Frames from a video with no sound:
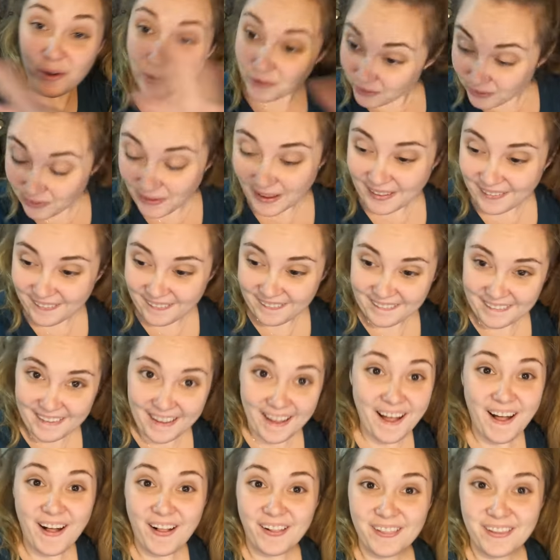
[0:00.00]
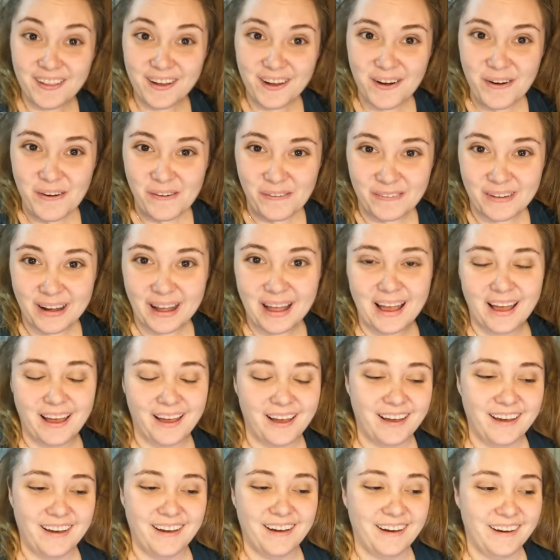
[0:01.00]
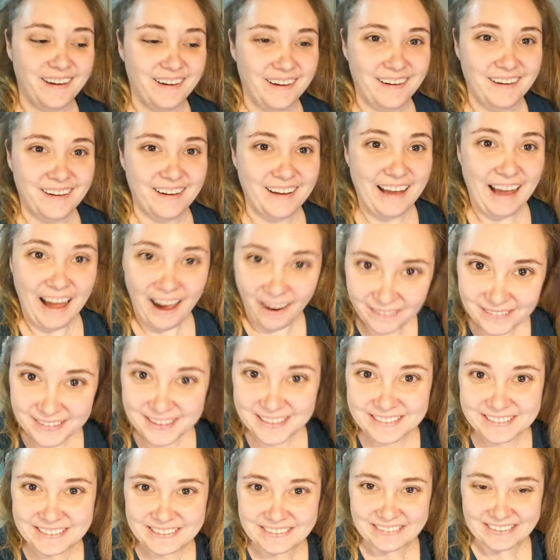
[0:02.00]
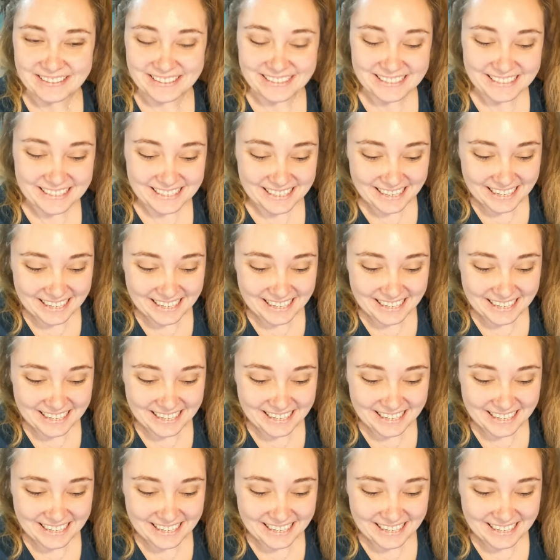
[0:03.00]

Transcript: Well, hello. How are you doing?